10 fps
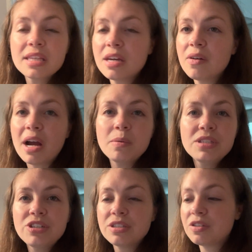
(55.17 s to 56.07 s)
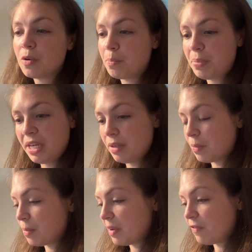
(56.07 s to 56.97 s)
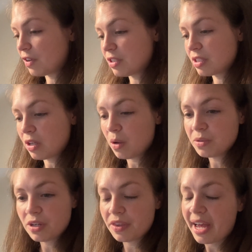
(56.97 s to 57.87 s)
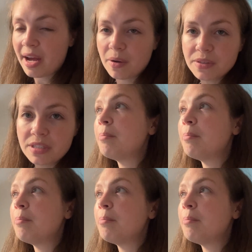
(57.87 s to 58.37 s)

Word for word: though, I was just so beat when we first closed on the house.